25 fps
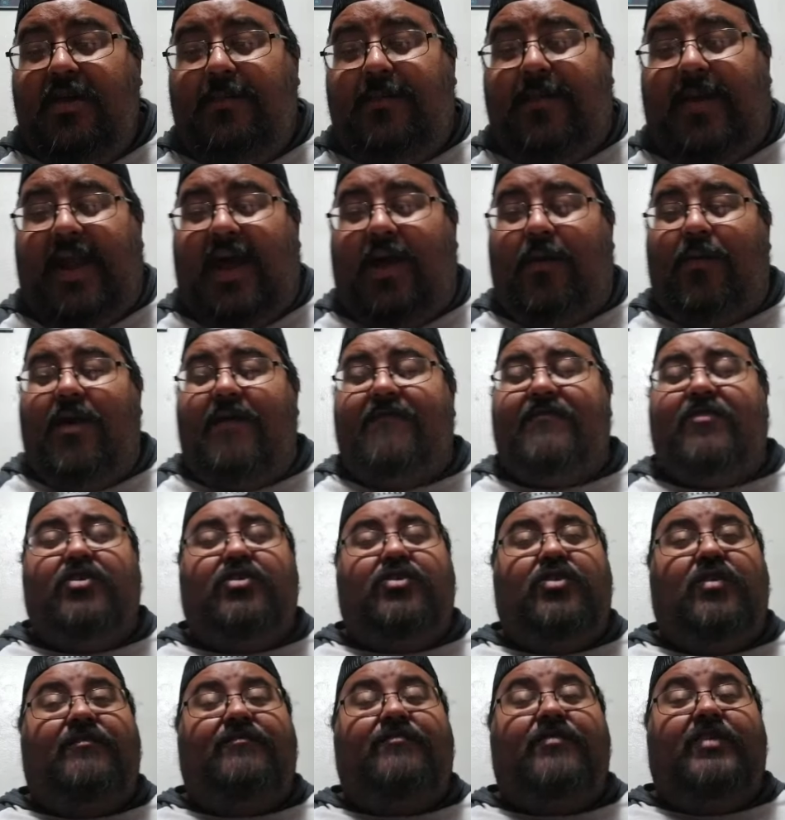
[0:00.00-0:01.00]
But however,
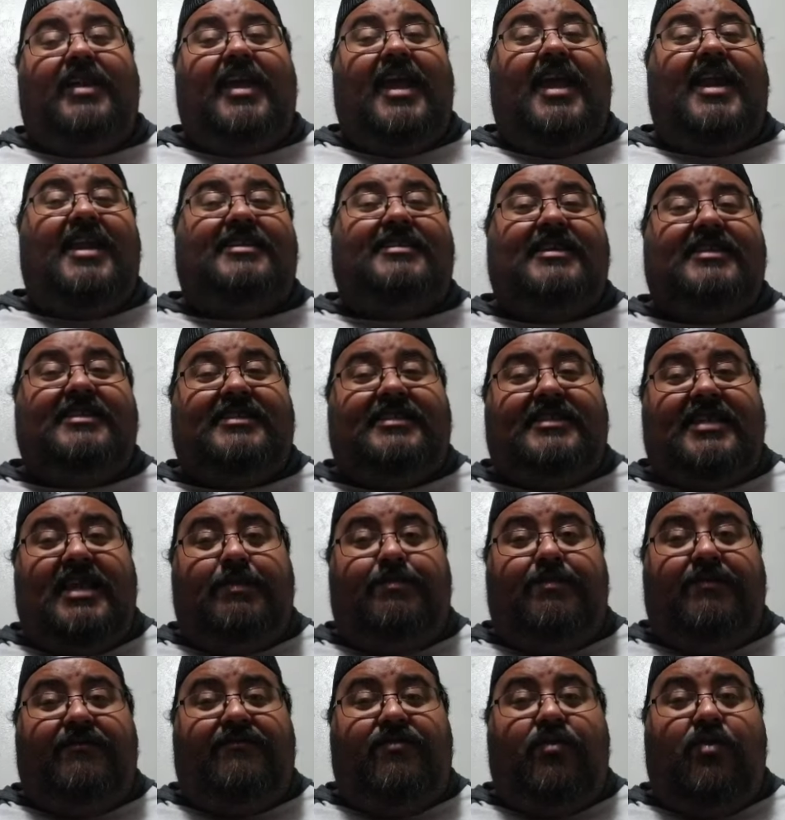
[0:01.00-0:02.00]
don't forget, as I
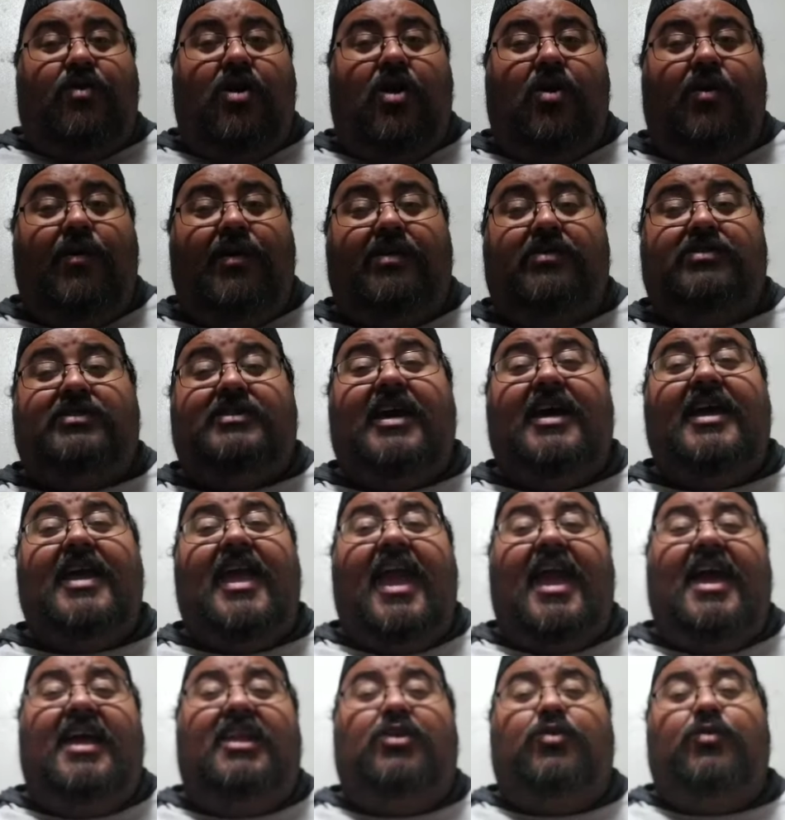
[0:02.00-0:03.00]
said before, Oedo Tai
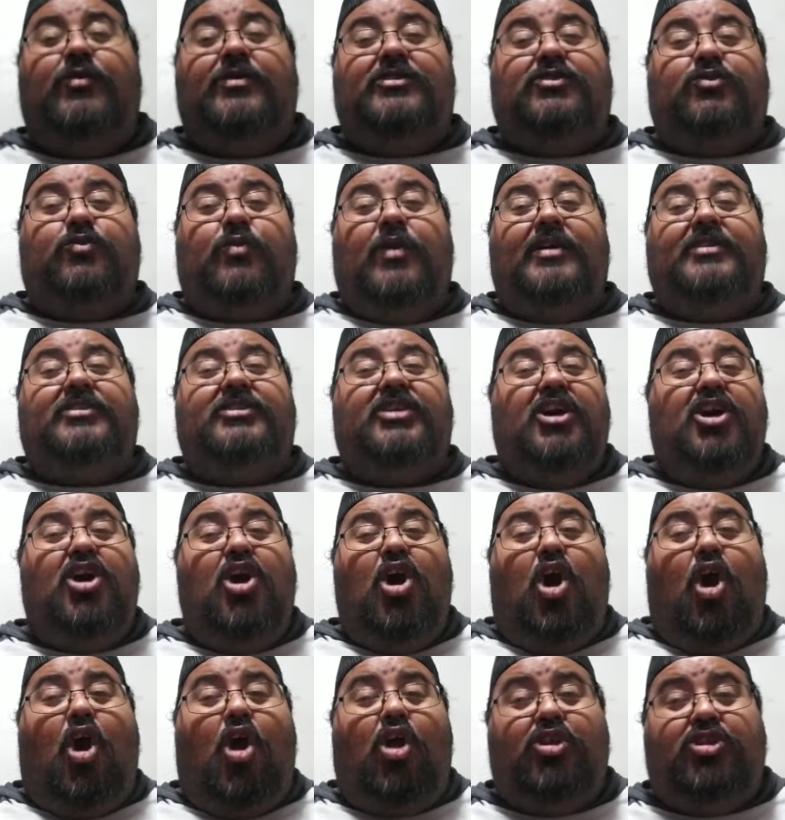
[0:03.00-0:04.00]
and Queen's Quest
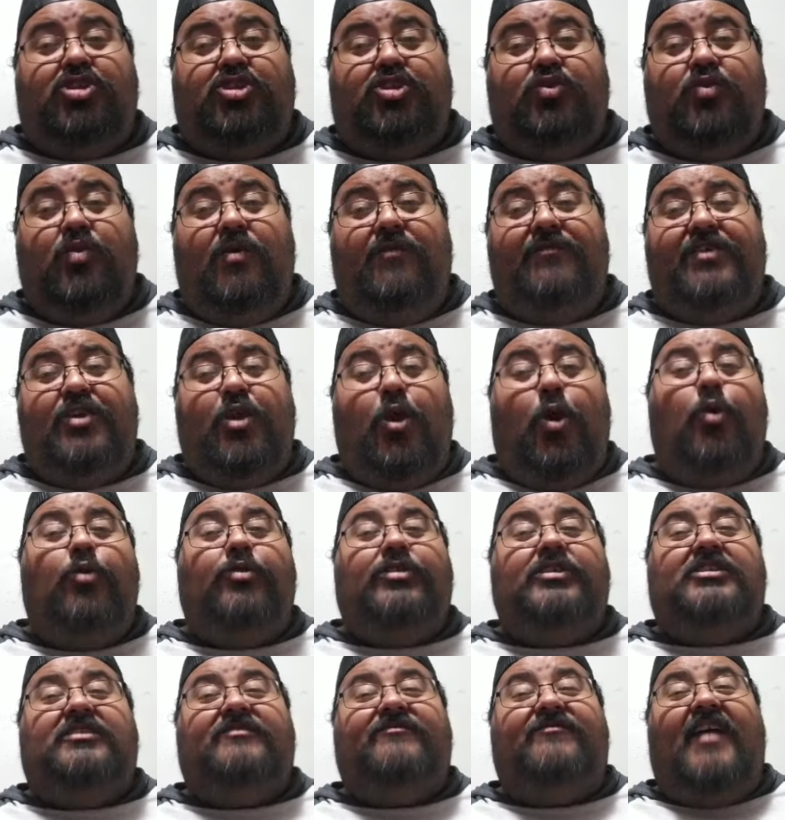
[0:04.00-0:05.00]
are two of the
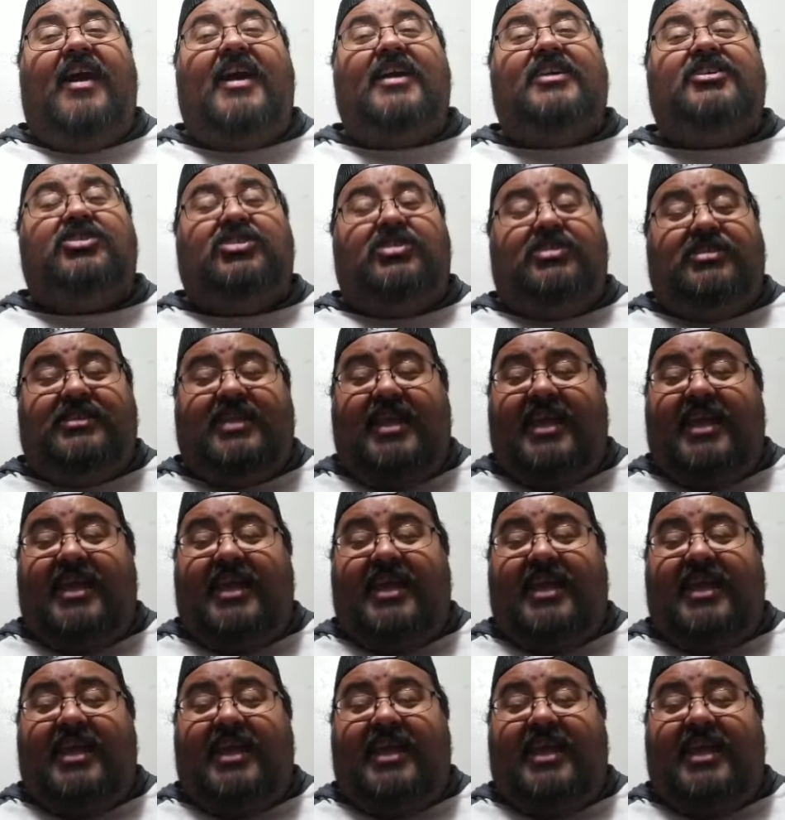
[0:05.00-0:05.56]
oldest factions.